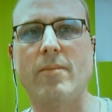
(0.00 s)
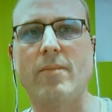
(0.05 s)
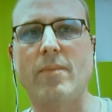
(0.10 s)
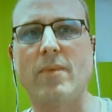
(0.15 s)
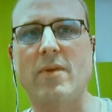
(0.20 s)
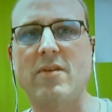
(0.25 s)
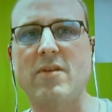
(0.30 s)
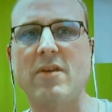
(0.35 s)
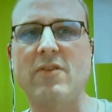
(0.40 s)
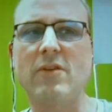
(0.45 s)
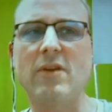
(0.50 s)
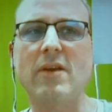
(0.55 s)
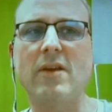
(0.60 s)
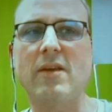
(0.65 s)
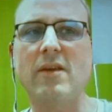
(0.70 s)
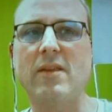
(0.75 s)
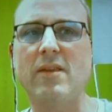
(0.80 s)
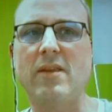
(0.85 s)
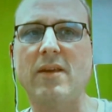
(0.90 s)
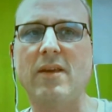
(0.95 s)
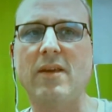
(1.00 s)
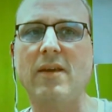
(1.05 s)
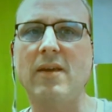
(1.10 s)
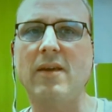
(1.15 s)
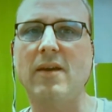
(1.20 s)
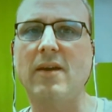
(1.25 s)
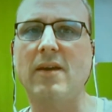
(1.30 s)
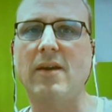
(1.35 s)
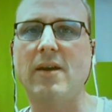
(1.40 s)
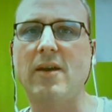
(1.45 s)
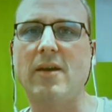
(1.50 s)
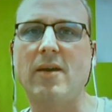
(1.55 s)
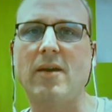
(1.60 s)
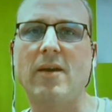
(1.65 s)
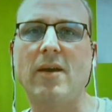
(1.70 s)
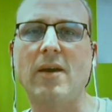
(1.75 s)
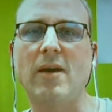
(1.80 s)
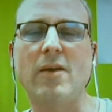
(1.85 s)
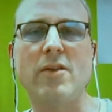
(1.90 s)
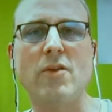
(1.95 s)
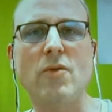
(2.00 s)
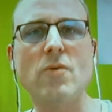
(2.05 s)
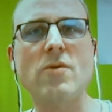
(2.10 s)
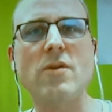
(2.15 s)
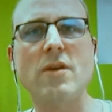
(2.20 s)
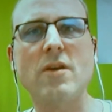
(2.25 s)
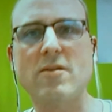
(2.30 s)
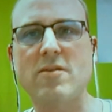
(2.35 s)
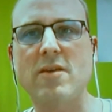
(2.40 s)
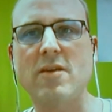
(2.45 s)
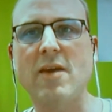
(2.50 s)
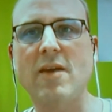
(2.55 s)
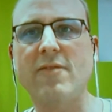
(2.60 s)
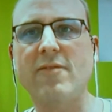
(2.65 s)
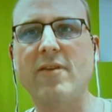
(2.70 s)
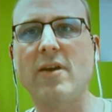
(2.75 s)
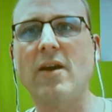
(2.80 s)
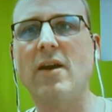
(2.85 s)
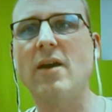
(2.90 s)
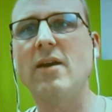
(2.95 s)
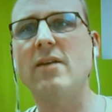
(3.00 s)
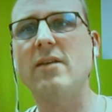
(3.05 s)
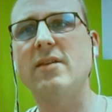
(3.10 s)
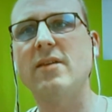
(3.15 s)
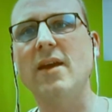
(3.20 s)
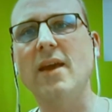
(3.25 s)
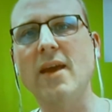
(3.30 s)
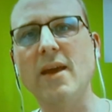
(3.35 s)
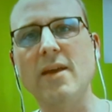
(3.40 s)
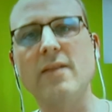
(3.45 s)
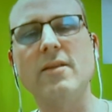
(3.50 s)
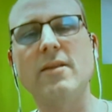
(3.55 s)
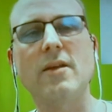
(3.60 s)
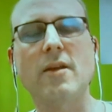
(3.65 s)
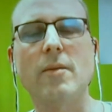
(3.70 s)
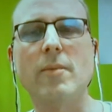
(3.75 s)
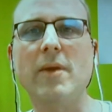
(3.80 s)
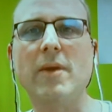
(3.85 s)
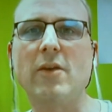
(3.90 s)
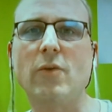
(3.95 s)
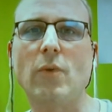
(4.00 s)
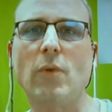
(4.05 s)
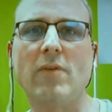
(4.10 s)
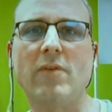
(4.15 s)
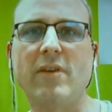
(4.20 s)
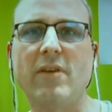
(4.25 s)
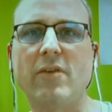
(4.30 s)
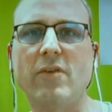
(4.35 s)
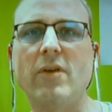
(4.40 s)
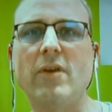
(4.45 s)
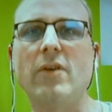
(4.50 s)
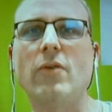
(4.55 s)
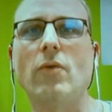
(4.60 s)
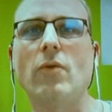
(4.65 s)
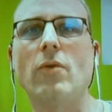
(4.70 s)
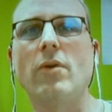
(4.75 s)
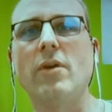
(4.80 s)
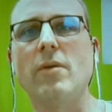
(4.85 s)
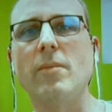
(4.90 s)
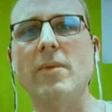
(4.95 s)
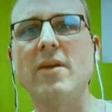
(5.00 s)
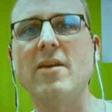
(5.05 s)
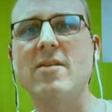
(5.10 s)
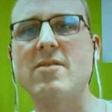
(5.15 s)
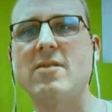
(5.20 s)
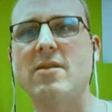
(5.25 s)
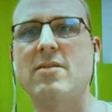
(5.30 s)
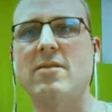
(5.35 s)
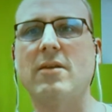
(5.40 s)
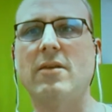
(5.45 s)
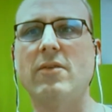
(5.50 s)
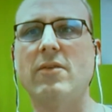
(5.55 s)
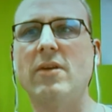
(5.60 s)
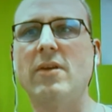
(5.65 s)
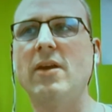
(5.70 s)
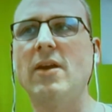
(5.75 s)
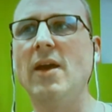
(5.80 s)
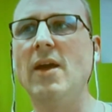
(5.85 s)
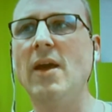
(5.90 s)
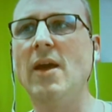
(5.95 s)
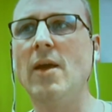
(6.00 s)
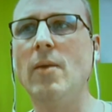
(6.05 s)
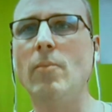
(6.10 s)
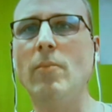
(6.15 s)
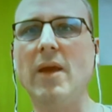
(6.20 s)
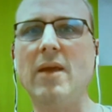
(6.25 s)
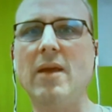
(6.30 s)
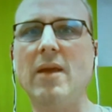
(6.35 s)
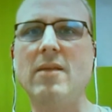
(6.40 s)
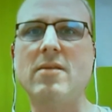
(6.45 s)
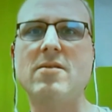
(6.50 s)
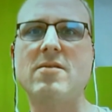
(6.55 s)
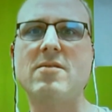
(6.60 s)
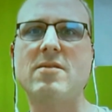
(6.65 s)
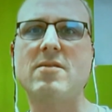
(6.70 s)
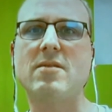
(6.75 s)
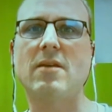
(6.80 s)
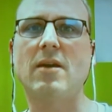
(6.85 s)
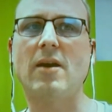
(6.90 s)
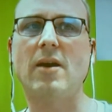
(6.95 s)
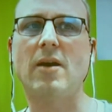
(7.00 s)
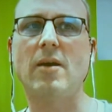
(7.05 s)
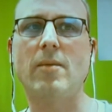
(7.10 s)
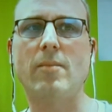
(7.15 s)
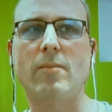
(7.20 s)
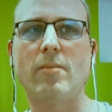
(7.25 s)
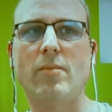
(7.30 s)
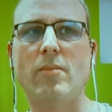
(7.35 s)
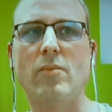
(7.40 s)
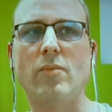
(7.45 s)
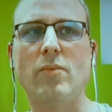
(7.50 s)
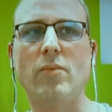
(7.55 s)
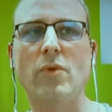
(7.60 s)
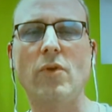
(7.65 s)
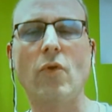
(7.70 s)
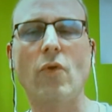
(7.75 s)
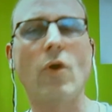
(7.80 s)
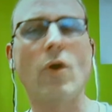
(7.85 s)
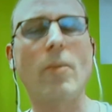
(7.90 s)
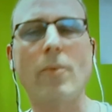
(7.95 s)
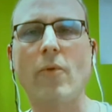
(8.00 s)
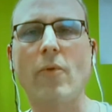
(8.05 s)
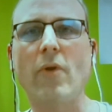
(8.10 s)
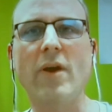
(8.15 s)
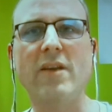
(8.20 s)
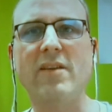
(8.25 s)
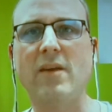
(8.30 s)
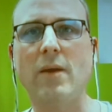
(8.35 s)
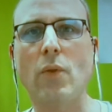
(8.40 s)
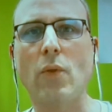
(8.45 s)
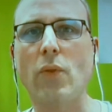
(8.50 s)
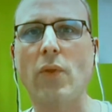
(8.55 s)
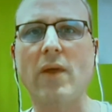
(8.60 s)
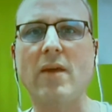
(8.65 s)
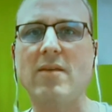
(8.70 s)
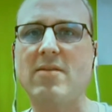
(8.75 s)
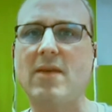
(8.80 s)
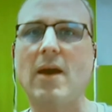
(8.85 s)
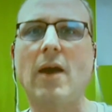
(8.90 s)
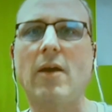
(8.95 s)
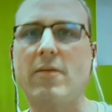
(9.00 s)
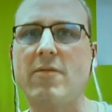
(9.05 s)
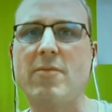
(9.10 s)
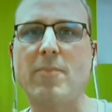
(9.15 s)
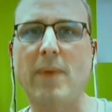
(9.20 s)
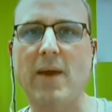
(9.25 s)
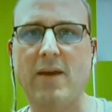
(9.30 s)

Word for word: essentially, the uh, uh, using a CF card in an Amiga 1200 or an Amiga 600 means um, you're operating things out of spec.